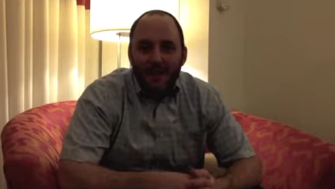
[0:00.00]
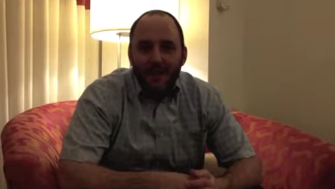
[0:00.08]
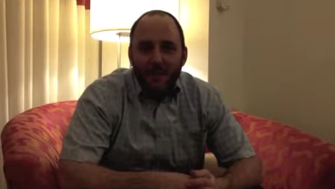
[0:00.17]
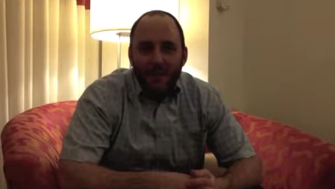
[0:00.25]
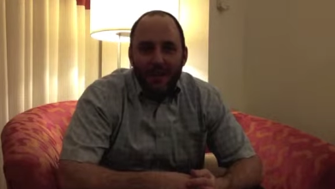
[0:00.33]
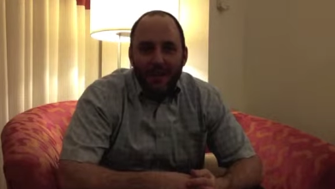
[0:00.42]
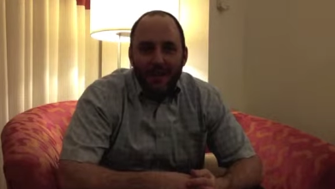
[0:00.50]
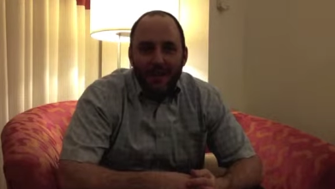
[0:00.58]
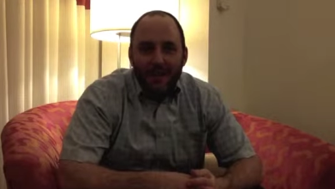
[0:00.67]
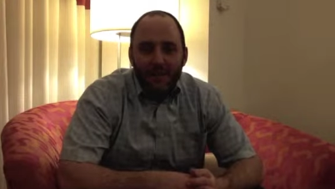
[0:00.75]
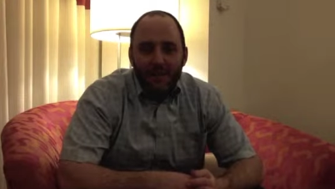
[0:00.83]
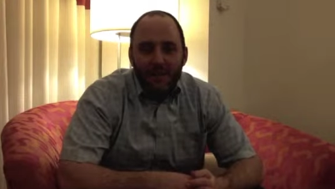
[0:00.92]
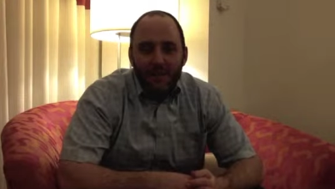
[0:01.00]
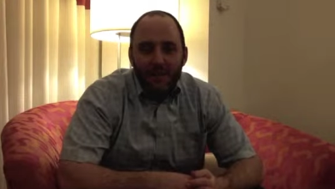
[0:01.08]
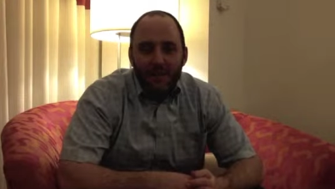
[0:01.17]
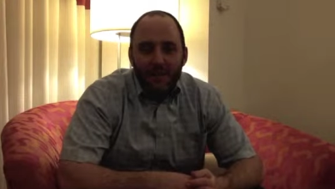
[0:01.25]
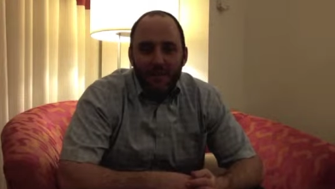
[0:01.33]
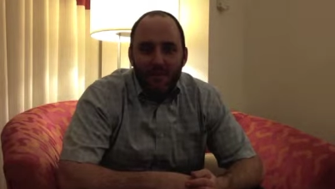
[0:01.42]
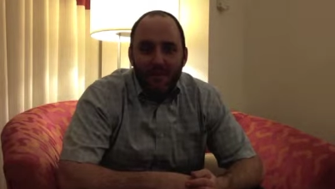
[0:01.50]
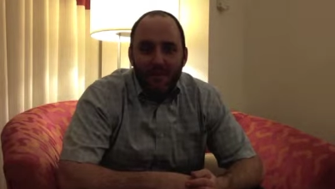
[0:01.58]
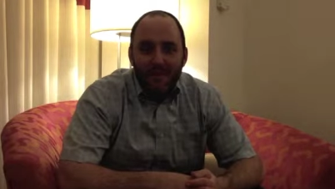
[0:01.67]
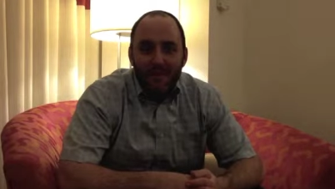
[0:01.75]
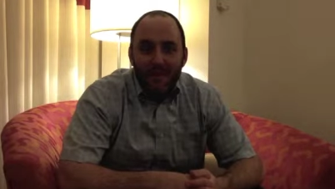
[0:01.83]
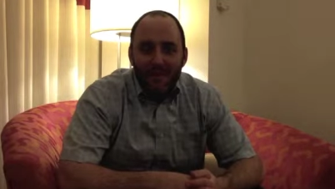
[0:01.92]
when I look at video number one
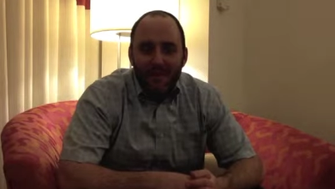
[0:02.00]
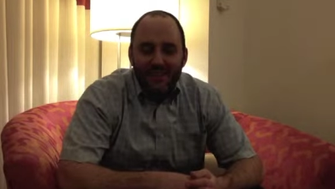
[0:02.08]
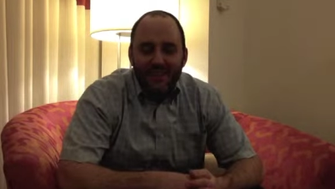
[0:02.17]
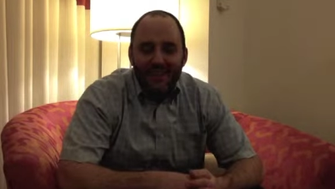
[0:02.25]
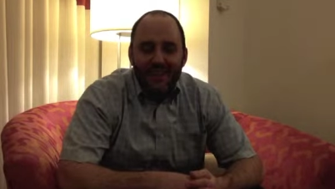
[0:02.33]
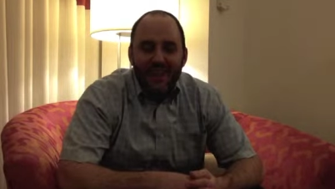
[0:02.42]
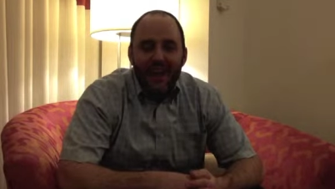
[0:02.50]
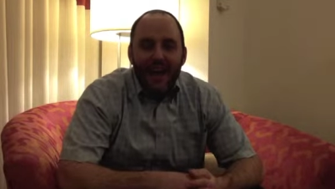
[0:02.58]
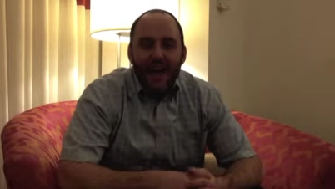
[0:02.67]
and video 60.